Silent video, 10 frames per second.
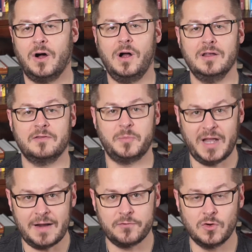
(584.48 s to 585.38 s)
All of the
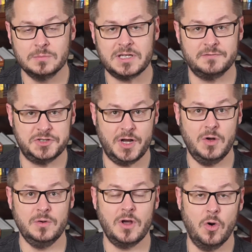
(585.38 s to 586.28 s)
platforms have
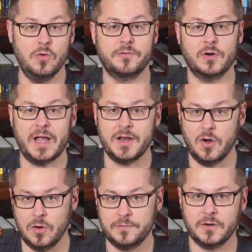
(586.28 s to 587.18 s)
shown over and
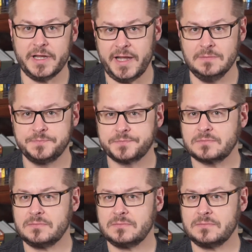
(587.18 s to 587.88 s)
over again